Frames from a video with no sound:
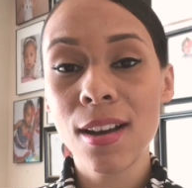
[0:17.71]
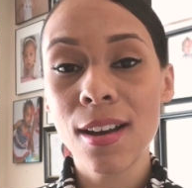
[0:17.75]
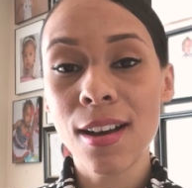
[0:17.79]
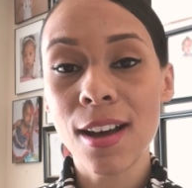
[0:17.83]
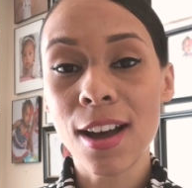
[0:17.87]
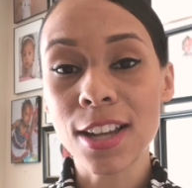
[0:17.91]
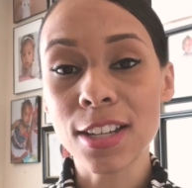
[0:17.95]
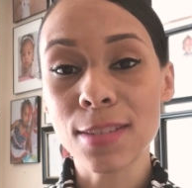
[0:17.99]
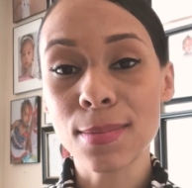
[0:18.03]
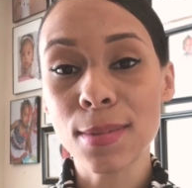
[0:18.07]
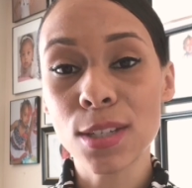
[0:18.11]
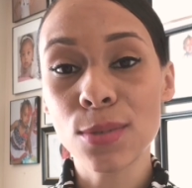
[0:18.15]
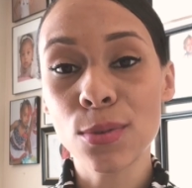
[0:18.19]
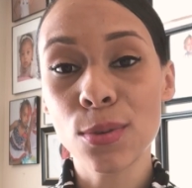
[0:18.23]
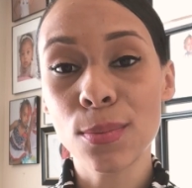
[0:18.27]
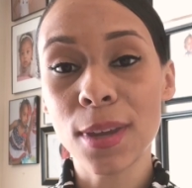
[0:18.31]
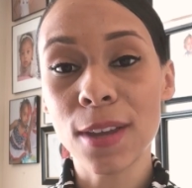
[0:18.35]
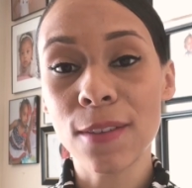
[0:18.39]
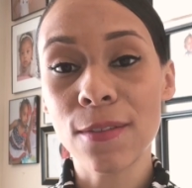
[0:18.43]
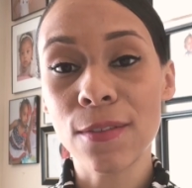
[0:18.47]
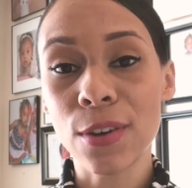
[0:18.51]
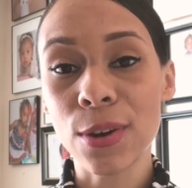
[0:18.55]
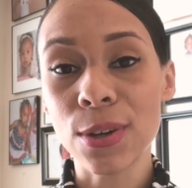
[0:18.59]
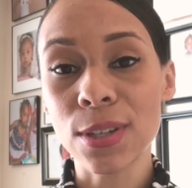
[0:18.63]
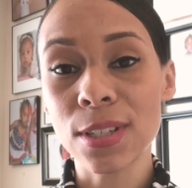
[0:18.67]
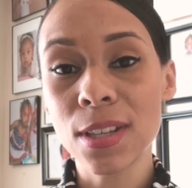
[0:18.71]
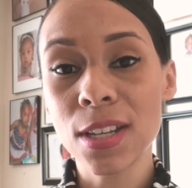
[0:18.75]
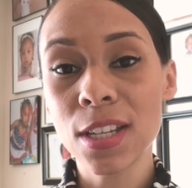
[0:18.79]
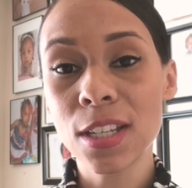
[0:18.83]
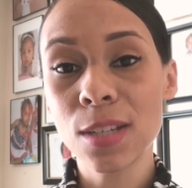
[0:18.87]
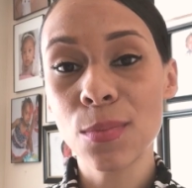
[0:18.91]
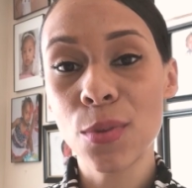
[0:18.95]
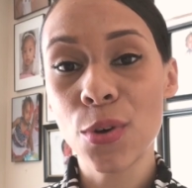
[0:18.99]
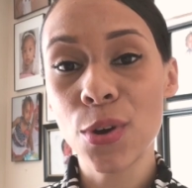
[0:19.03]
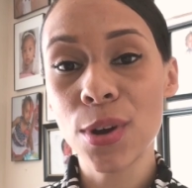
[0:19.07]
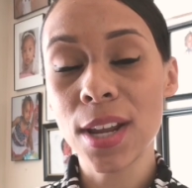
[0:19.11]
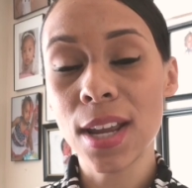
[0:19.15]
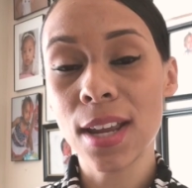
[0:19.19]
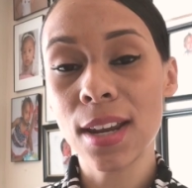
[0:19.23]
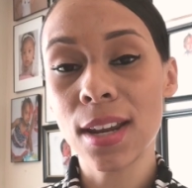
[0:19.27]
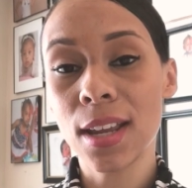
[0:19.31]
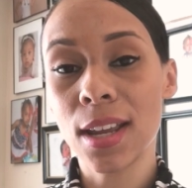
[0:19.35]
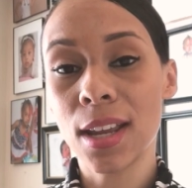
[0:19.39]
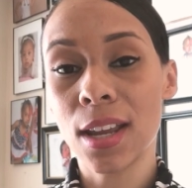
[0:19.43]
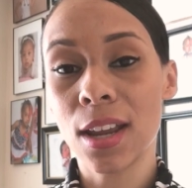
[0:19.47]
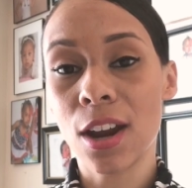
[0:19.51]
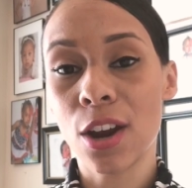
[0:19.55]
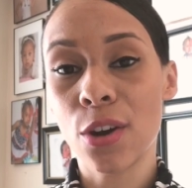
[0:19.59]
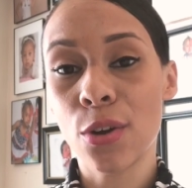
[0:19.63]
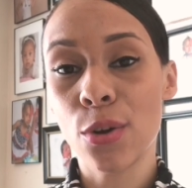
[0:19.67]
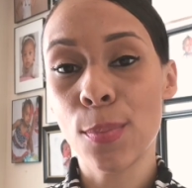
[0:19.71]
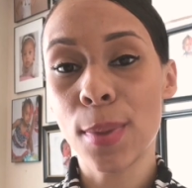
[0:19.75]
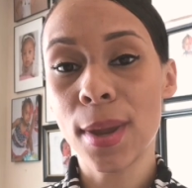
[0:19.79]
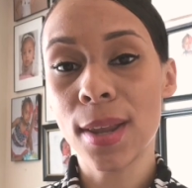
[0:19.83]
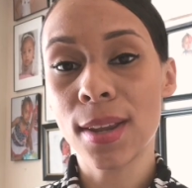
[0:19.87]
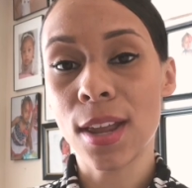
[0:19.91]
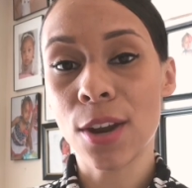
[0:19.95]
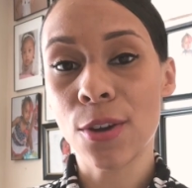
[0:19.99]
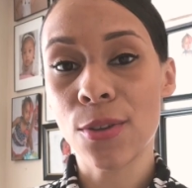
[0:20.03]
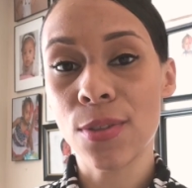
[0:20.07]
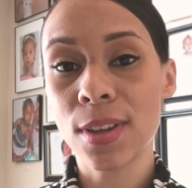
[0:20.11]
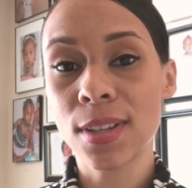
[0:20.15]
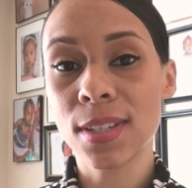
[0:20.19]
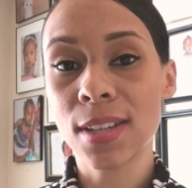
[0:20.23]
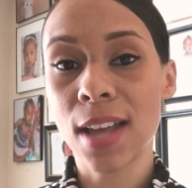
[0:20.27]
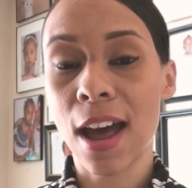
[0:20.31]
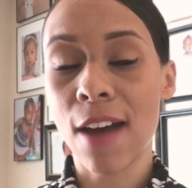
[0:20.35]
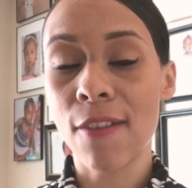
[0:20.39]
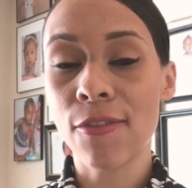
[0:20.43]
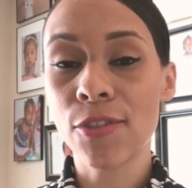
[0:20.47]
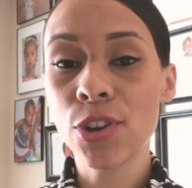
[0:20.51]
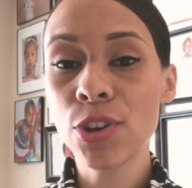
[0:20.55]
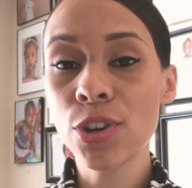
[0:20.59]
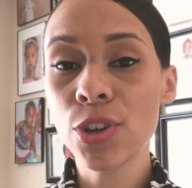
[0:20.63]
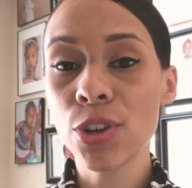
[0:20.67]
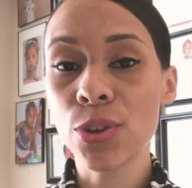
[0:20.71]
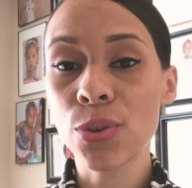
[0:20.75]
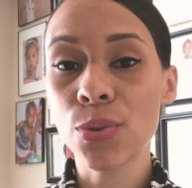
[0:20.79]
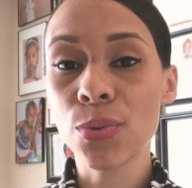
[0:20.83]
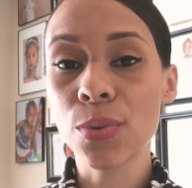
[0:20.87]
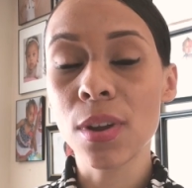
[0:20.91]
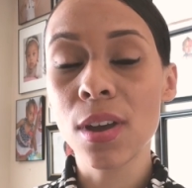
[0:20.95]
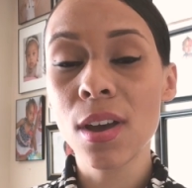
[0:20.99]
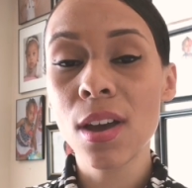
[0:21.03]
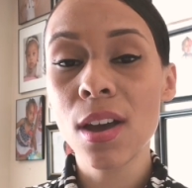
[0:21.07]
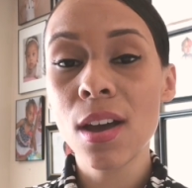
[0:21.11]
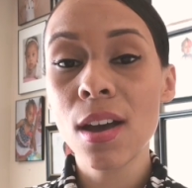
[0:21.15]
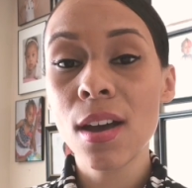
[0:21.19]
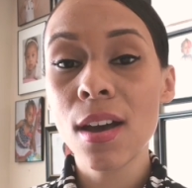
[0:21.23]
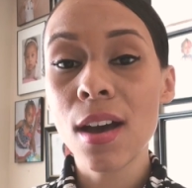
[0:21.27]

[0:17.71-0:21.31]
Hospice will be first this morning and ER will be later this afternoon.